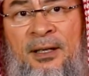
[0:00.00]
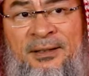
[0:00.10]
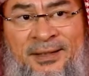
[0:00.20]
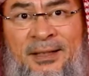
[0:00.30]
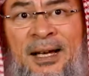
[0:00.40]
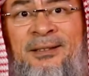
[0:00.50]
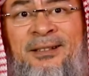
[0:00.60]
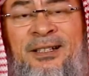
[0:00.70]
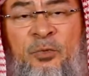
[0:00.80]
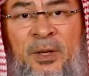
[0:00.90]
Until
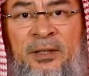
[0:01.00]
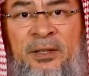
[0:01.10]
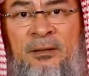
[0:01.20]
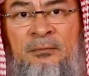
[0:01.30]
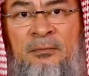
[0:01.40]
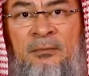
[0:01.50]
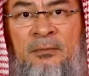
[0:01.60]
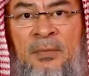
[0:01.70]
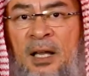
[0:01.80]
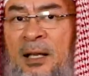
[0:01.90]
120.
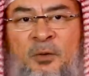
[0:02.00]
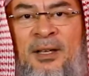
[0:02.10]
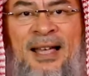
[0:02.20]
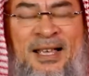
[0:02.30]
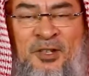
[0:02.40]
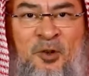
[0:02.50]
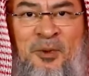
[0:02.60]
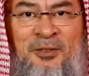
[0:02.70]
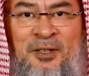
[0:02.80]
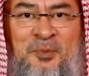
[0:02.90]
Allah will not ask you
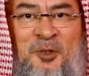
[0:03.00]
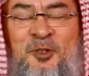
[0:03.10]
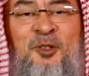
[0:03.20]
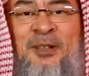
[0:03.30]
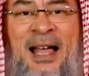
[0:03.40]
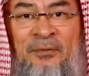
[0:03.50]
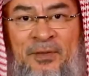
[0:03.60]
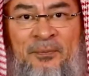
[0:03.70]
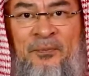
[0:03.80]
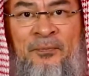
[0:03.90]
about this because you don't
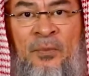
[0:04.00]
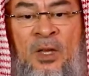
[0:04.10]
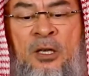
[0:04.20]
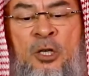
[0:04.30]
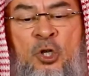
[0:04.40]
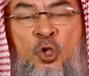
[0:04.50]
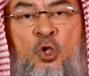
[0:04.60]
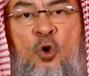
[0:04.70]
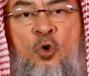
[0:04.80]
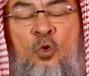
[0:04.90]
have them.
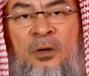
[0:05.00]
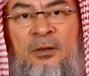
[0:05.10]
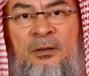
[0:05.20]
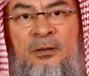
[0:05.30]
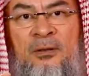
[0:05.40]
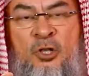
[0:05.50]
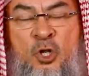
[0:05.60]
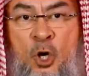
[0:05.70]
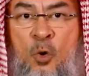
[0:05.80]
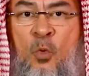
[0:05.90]
So
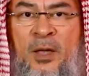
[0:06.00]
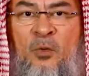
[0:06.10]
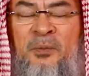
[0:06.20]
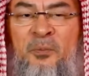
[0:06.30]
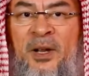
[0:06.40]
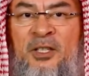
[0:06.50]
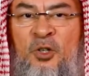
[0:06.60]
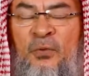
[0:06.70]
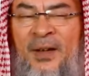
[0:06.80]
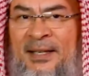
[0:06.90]
knowing what breaks
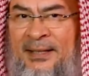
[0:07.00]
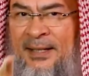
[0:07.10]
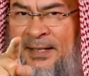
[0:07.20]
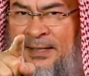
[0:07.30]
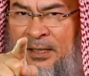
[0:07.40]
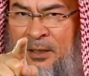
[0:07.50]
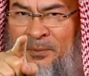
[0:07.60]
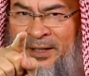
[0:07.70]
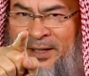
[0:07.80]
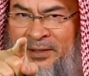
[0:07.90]
your fasting is an
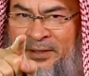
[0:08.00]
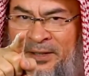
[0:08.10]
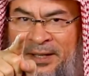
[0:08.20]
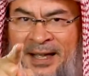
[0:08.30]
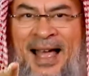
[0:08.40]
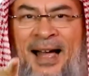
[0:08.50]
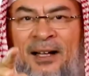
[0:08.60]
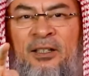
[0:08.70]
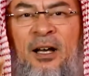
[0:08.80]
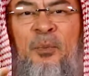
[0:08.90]
obligatory
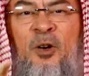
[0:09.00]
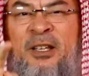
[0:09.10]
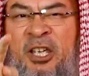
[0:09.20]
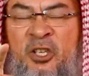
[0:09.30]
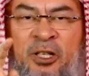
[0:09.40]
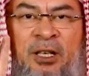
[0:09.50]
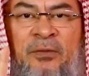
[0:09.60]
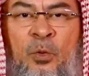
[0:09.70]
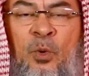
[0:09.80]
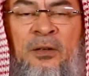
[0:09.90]
act upon each and
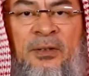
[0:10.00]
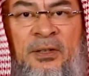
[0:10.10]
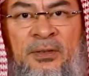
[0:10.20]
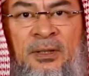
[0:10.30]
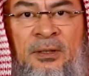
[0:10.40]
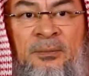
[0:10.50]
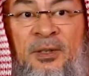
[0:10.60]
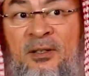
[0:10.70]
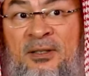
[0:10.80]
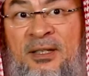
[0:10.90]
every one of us,
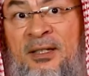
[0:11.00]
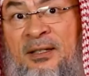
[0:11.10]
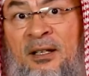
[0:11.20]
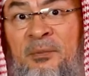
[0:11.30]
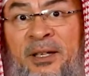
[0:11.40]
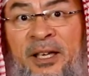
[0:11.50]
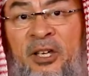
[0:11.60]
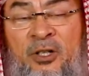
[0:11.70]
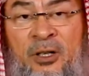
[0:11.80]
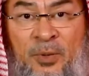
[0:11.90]
because this is an
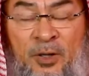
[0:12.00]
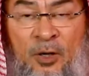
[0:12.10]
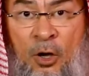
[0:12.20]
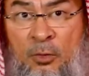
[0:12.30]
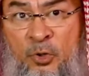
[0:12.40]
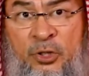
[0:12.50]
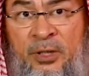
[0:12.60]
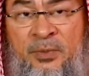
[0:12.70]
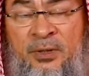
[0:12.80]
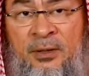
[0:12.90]
obligation upon all
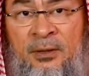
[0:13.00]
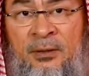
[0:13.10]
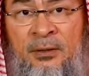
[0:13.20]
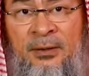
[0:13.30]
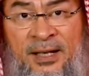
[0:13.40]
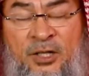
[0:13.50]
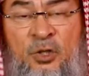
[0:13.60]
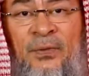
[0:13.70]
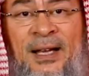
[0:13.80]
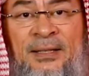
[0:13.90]
Muslims, that is
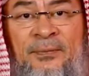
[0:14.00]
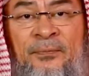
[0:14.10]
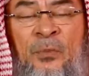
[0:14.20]
to fast.